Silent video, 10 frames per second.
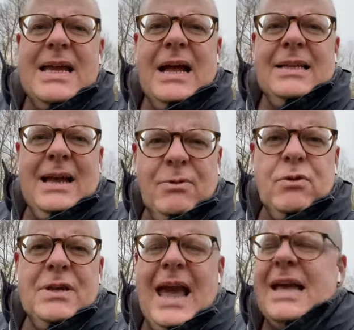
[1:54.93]
damn
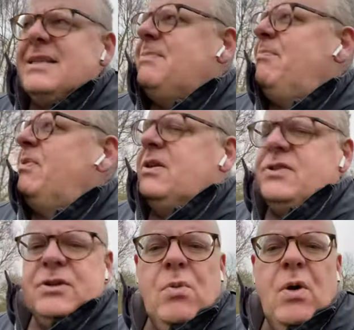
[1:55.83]
good guess
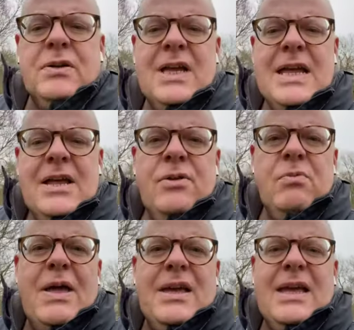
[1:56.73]
as to what the
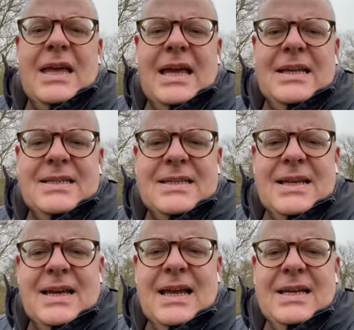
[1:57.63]
weather is
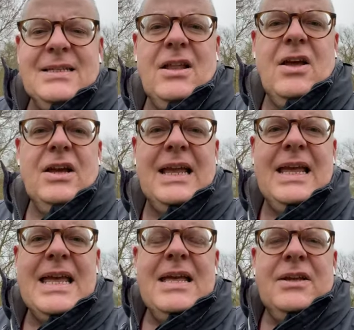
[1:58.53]
likely
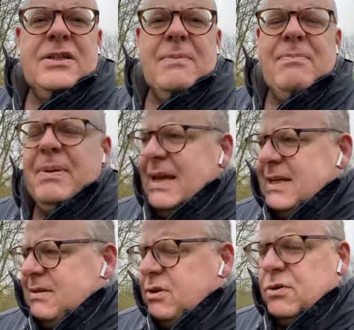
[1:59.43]
to be.
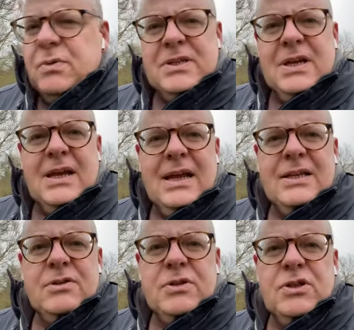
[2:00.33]
So it's always a
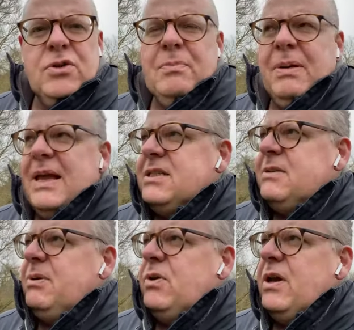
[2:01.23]
good place
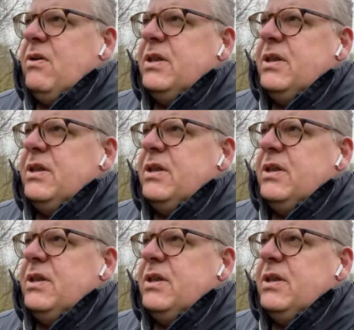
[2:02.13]
to be looking on the